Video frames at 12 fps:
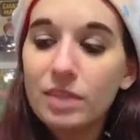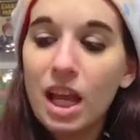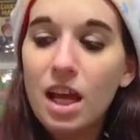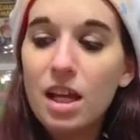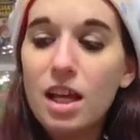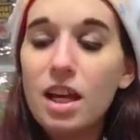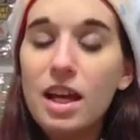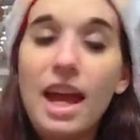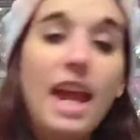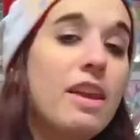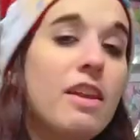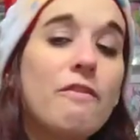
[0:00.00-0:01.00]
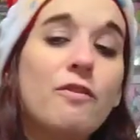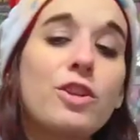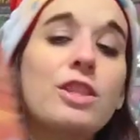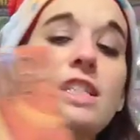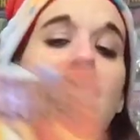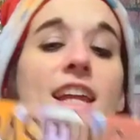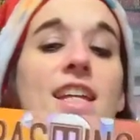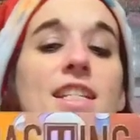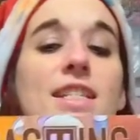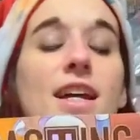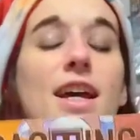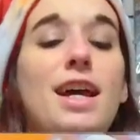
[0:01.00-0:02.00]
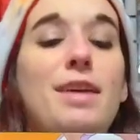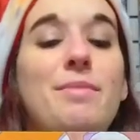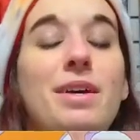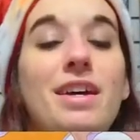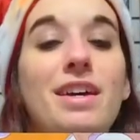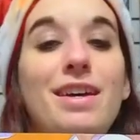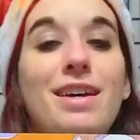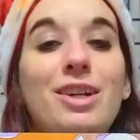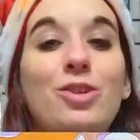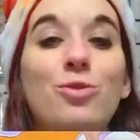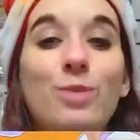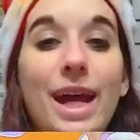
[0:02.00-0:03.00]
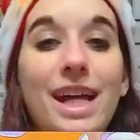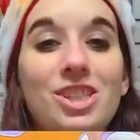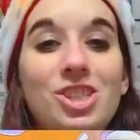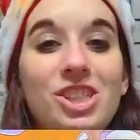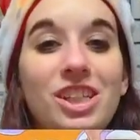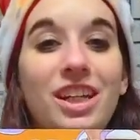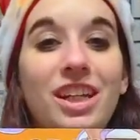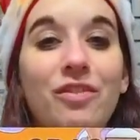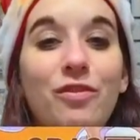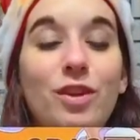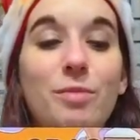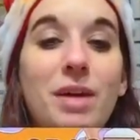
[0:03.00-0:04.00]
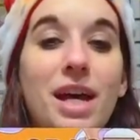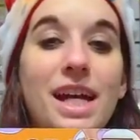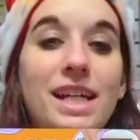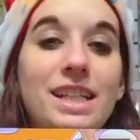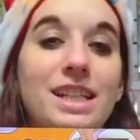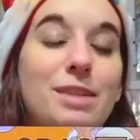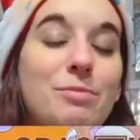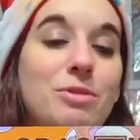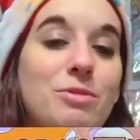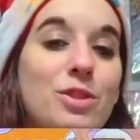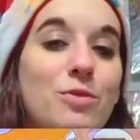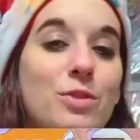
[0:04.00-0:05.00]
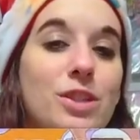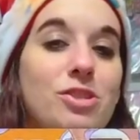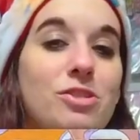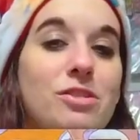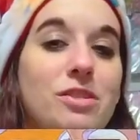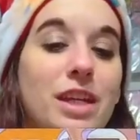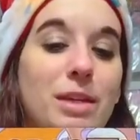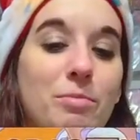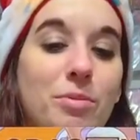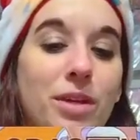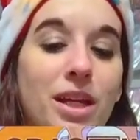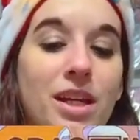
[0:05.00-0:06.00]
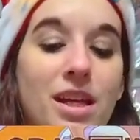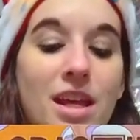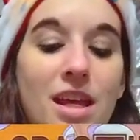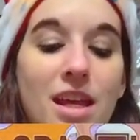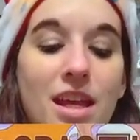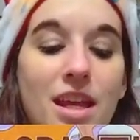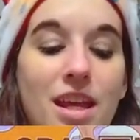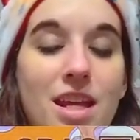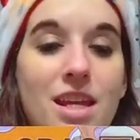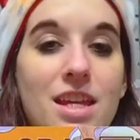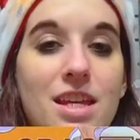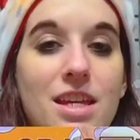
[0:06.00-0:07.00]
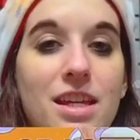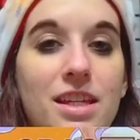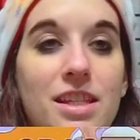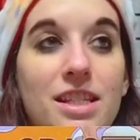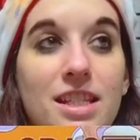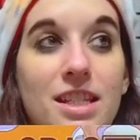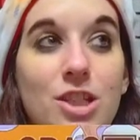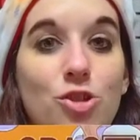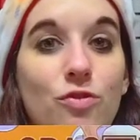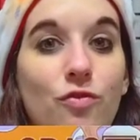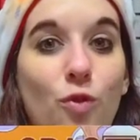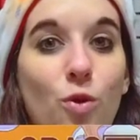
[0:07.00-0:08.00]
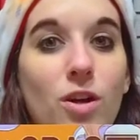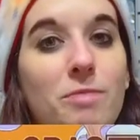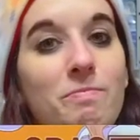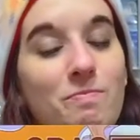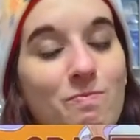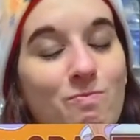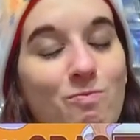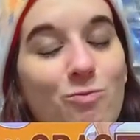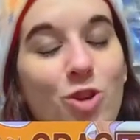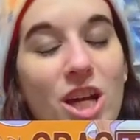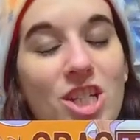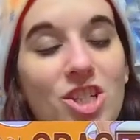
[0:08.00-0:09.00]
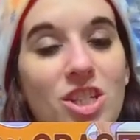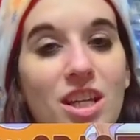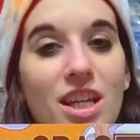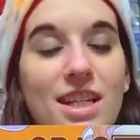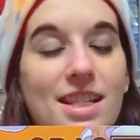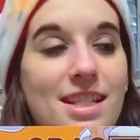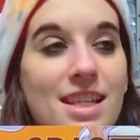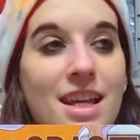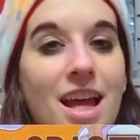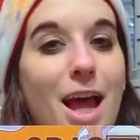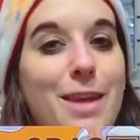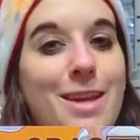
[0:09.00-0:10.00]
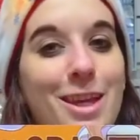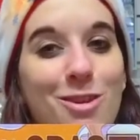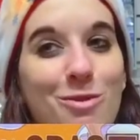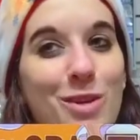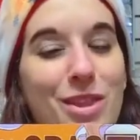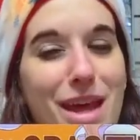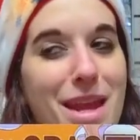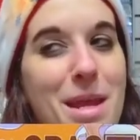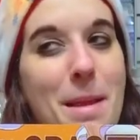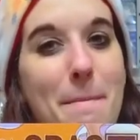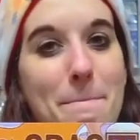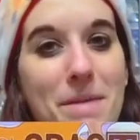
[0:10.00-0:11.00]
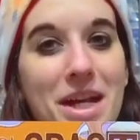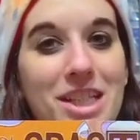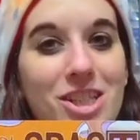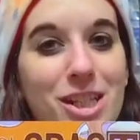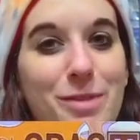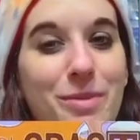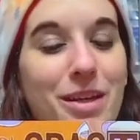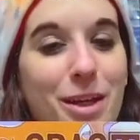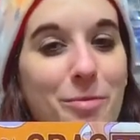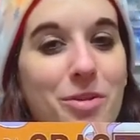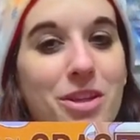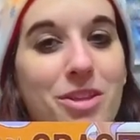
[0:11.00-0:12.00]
Uh, and for the second time, uh, Crashing from IDW's original imprint. It, it, this is issue four. Crashing is another one that might just become one